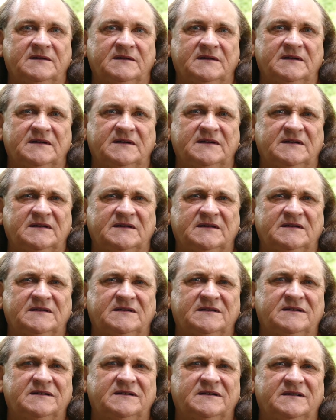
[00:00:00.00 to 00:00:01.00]

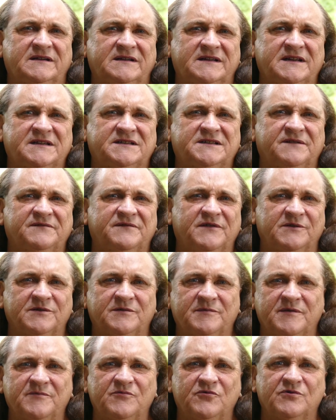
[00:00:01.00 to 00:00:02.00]
Uh, I guess I felt a
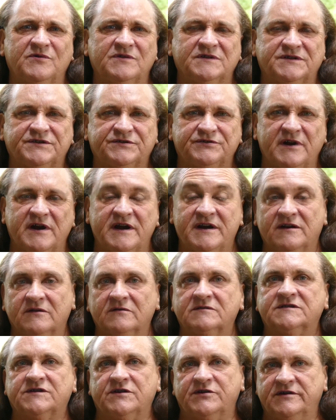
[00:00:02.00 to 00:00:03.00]
bit more constrained
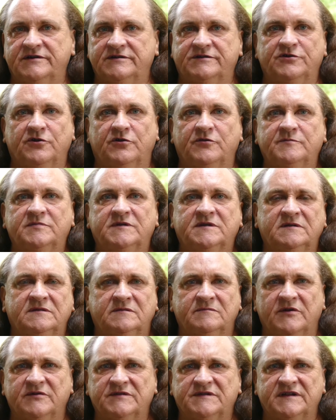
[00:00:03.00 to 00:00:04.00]
on certain jobs.
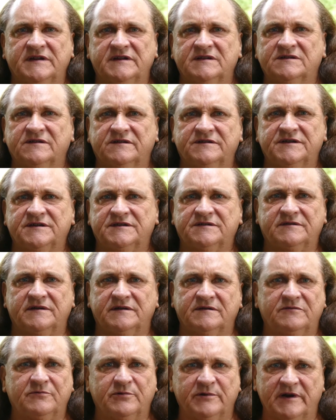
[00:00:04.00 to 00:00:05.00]
Most things I just
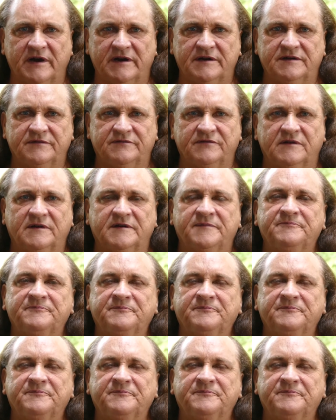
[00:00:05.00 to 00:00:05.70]
did creatively.